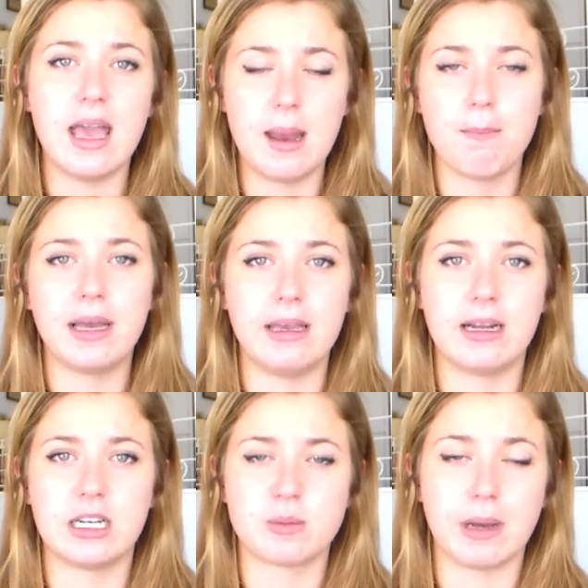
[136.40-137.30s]
in my
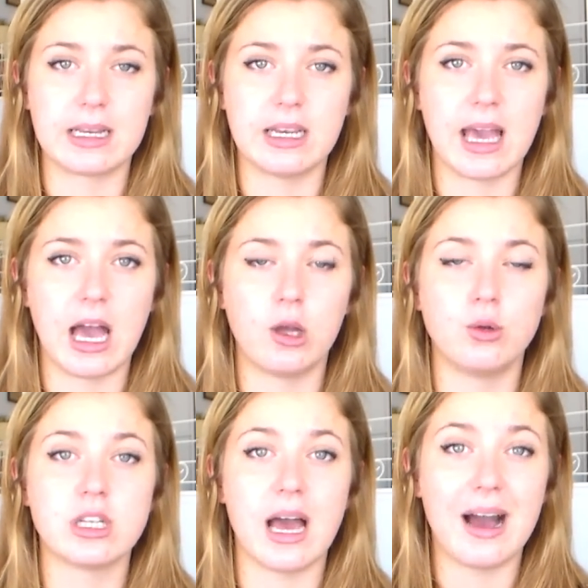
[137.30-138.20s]
English bank
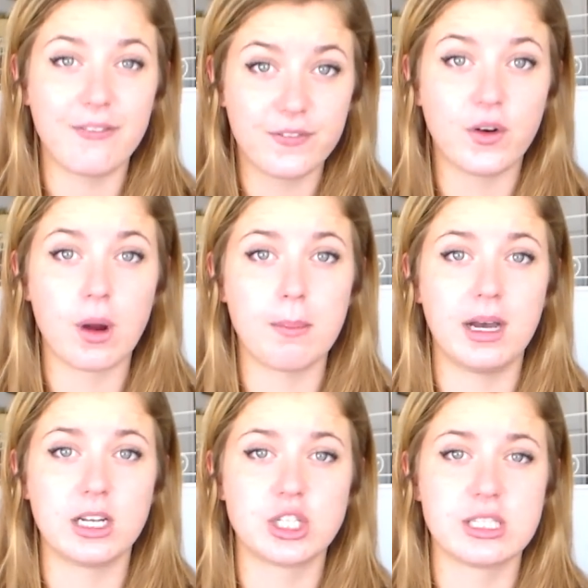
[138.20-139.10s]
account for
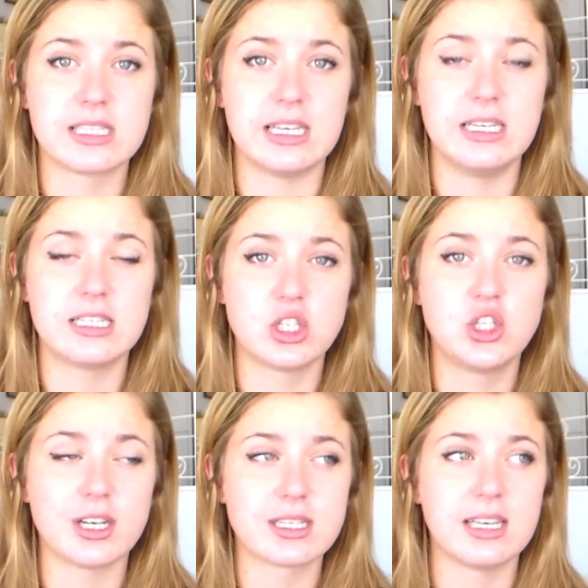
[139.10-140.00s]
emergencies,
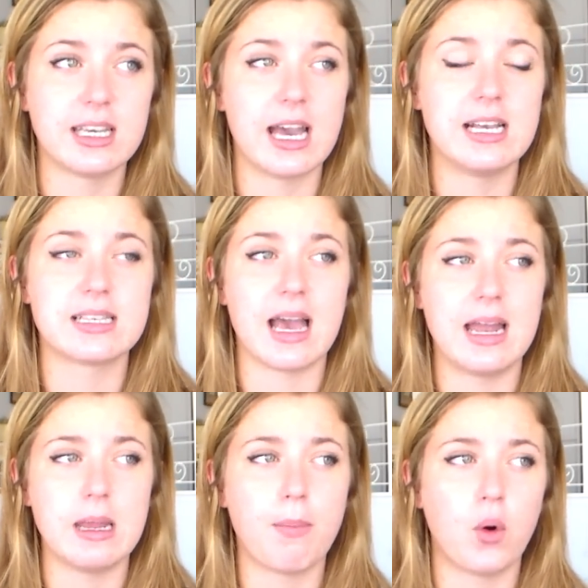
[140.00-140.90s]
just in case at
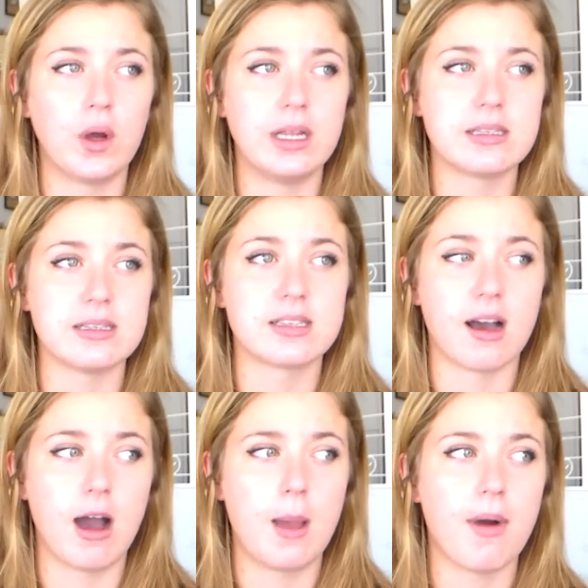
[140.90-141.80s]
any point in
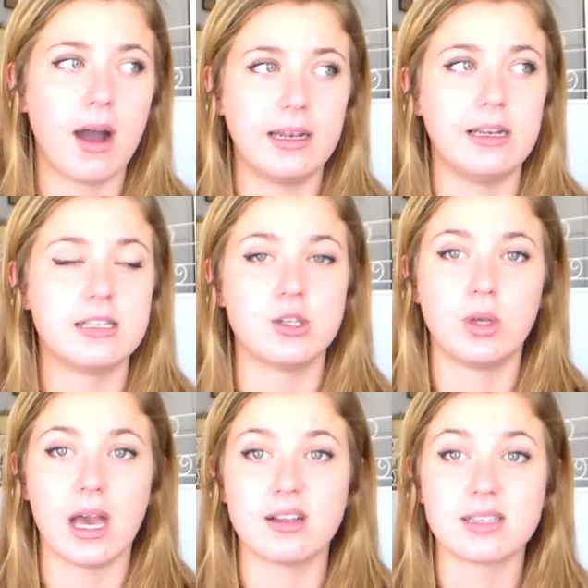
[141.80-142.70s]
time I need to
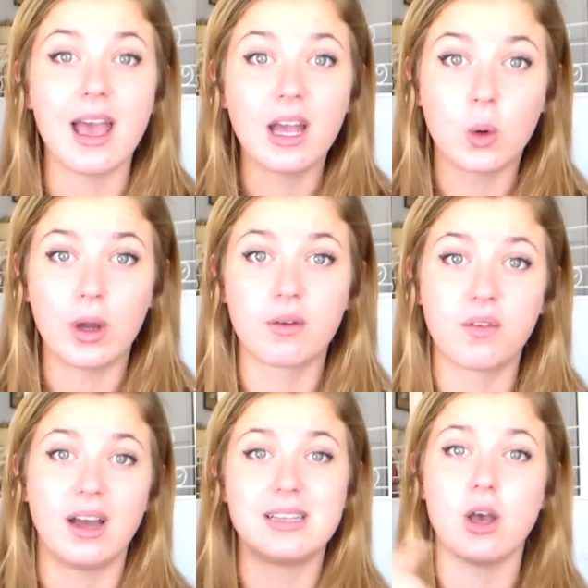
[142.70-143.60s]
get a quick
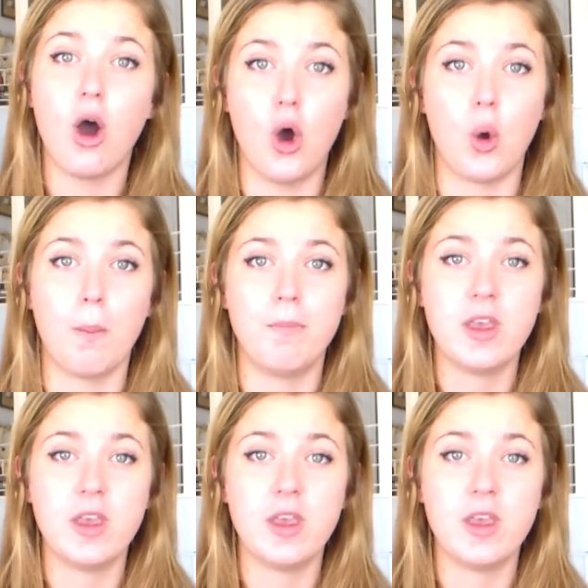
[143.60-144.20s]
flight home.